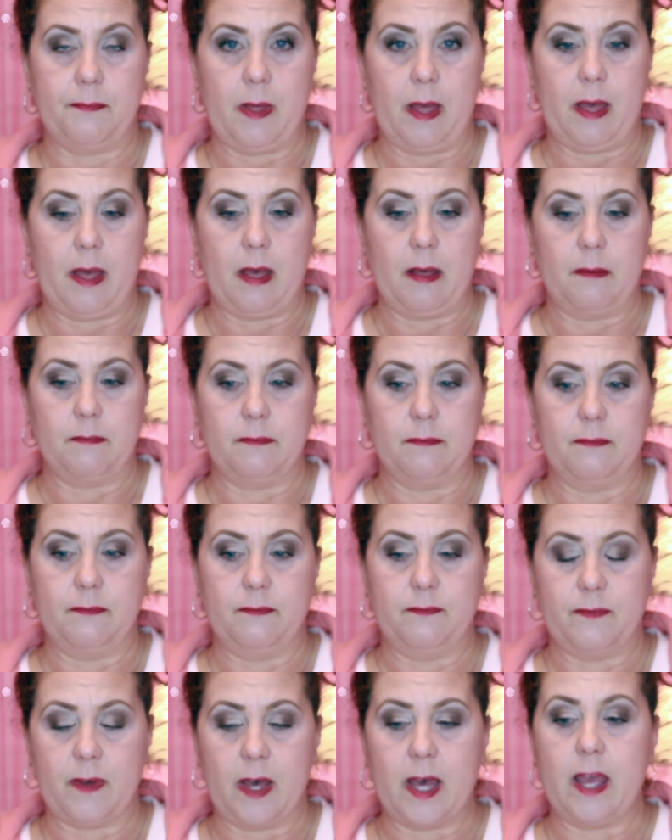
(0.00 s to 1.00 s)
um,
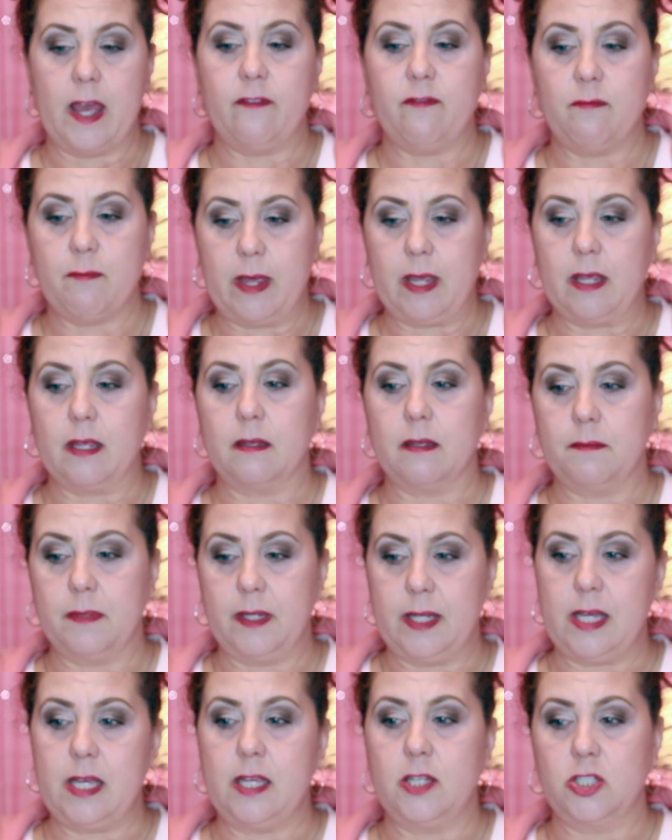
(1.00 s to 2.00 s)
five
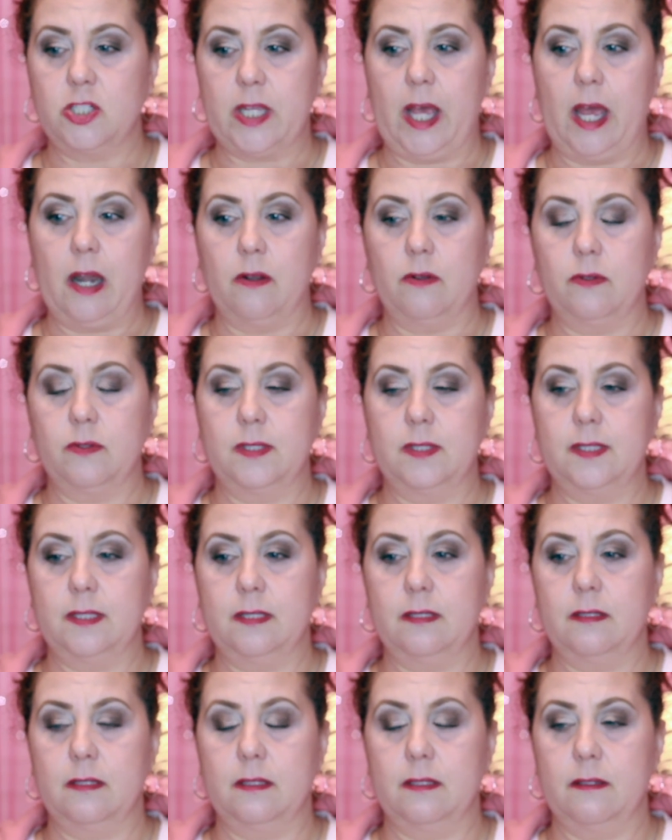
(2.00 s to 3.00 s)
Makeup Geek shadows
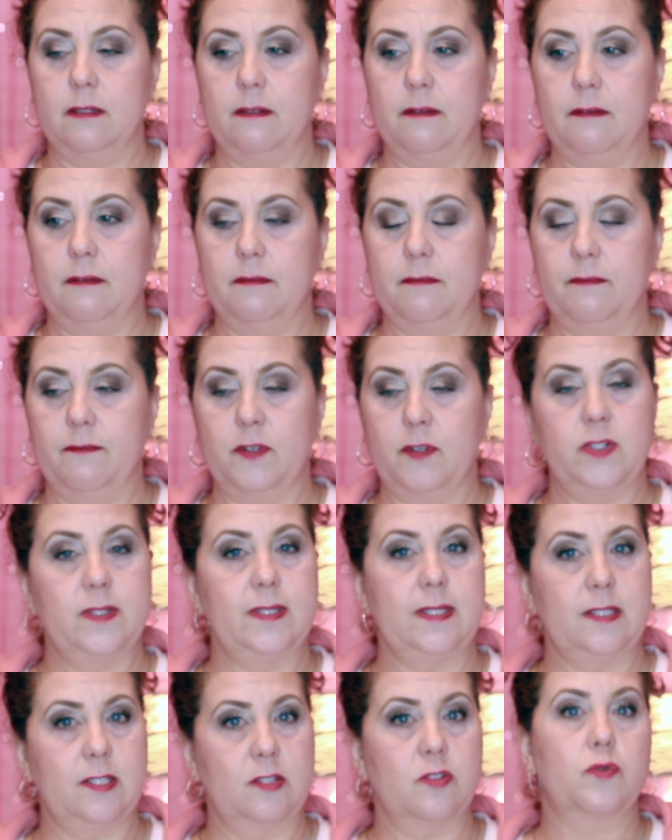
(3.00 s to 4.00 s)

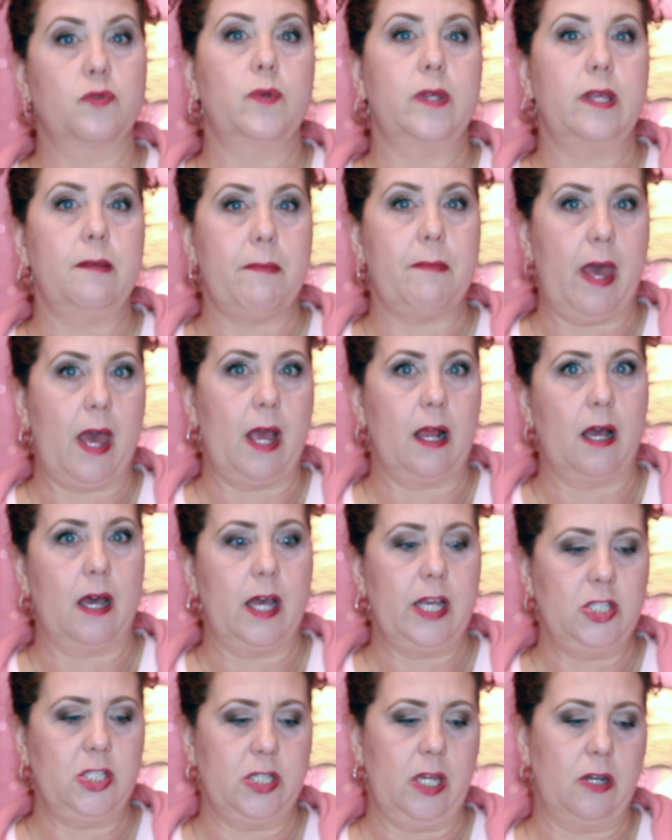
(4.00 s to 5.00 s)
versus three MAC
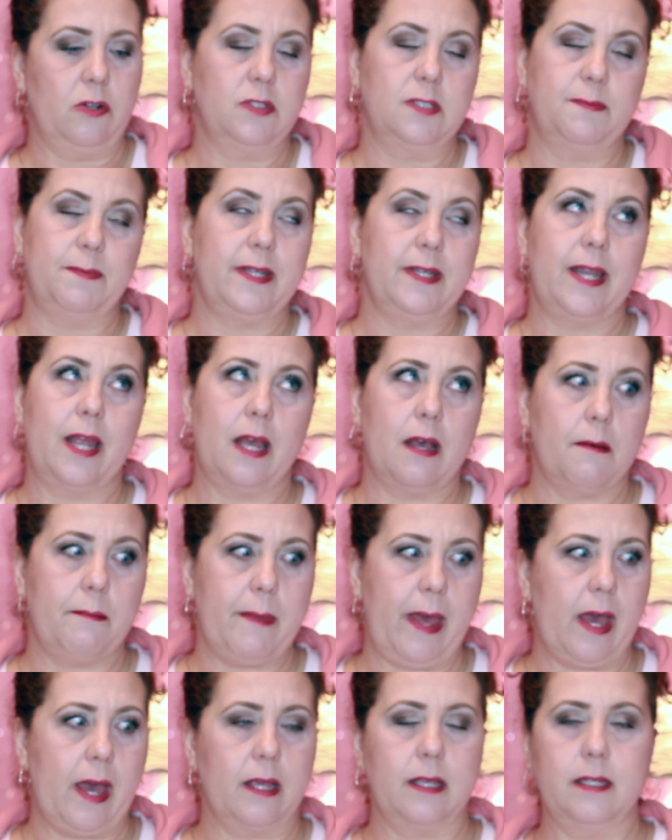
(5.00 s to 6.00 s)
eyeshadows. But now
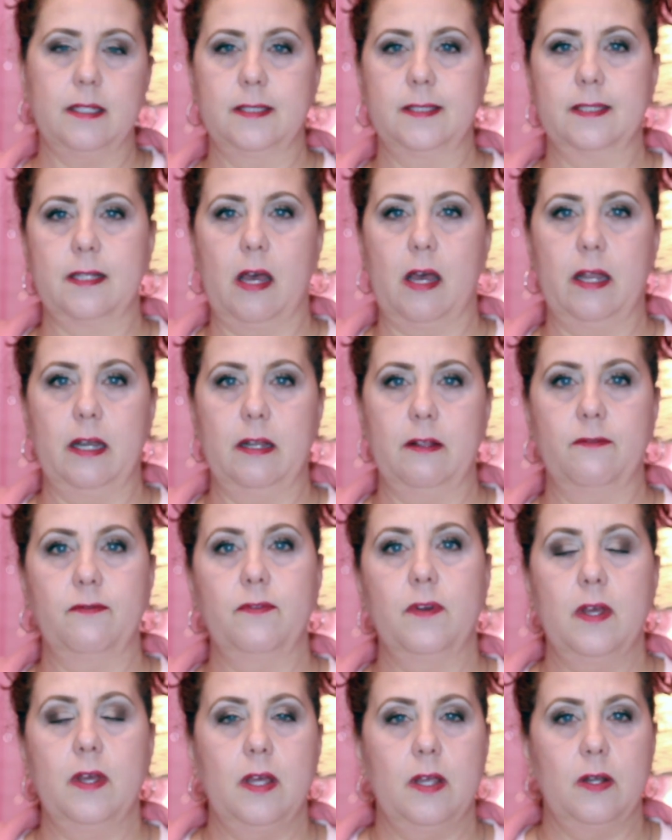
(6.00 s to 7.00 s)
MAC has kind of
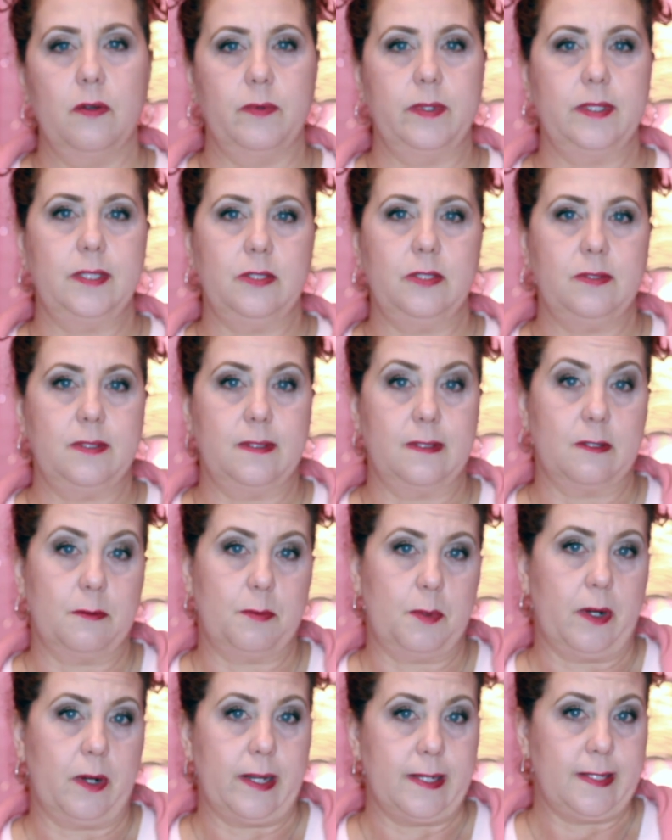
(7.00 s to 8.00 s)
reduced their
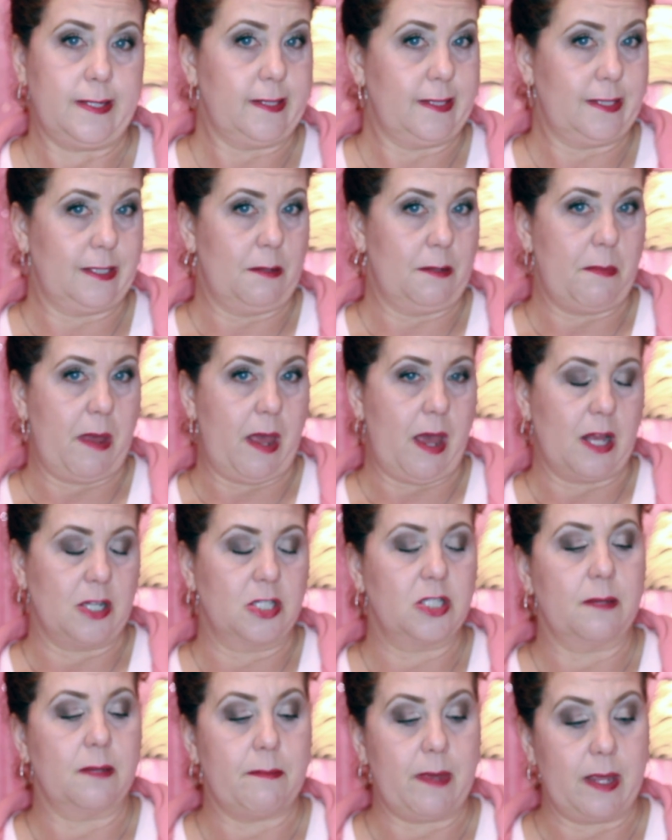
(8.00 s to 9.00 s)
prices to
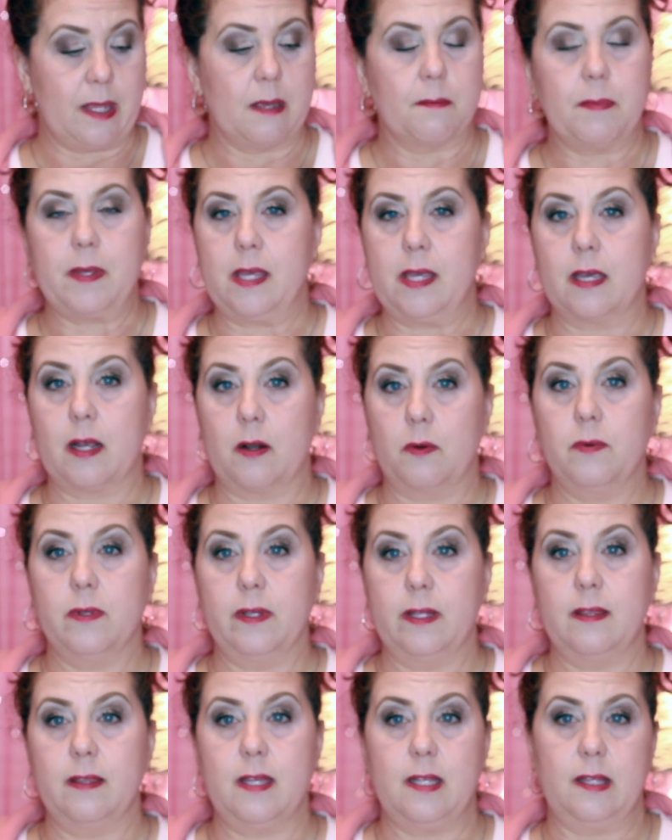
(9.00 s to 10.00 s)
match Makeup Geek. I
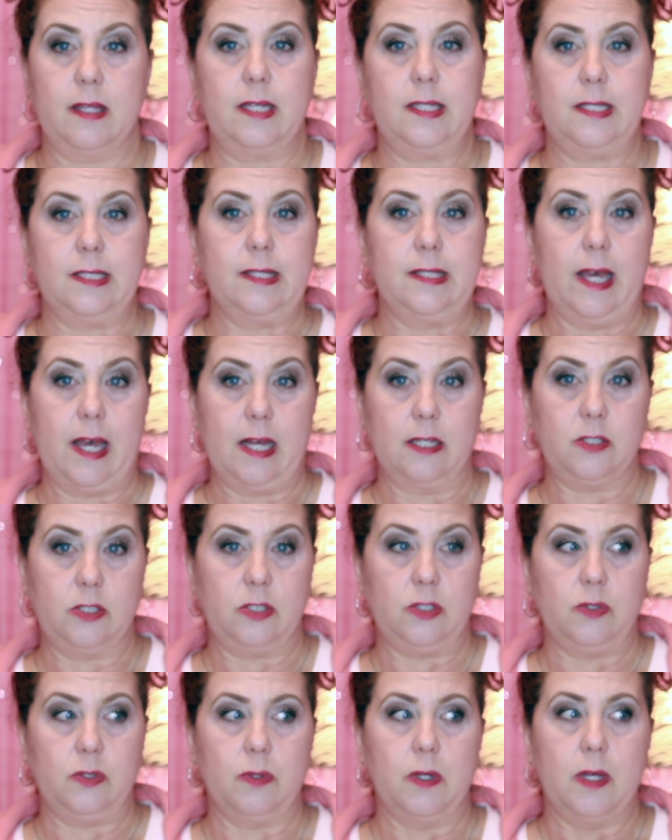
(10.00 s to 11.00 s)
really think they did that
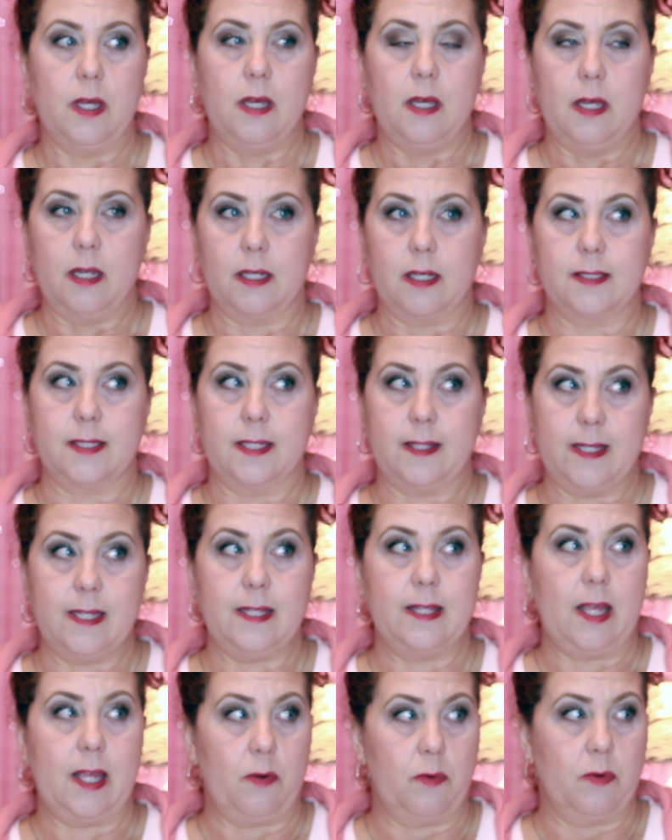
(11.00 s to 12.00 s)
too because I
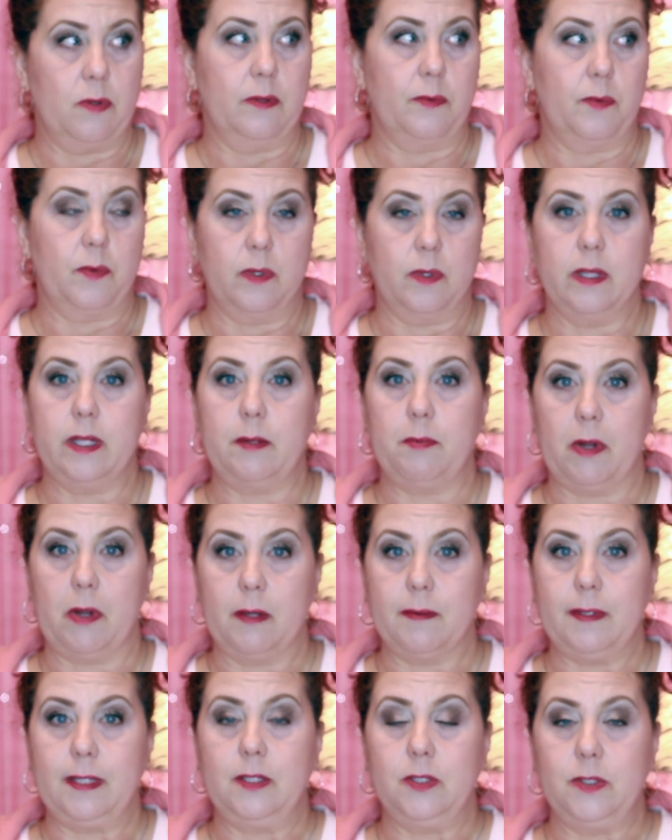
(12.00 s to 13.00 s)
think they were really
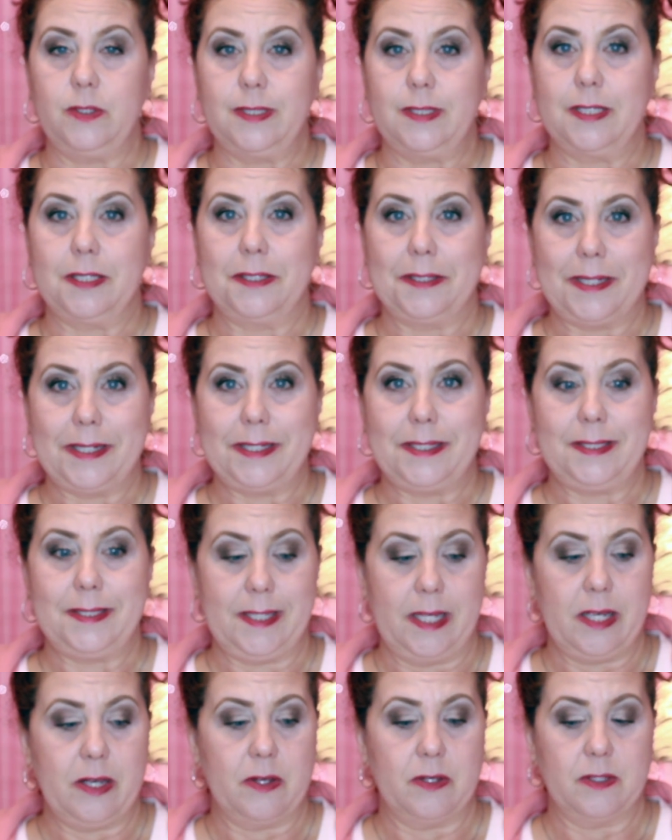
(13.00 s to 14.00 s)
probably losing a lot of
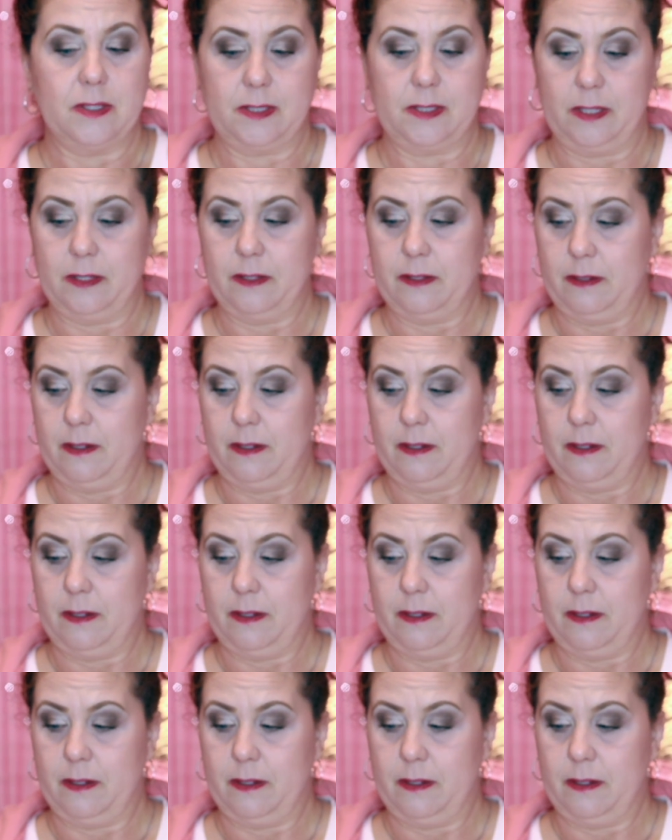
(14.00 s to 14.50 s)
sales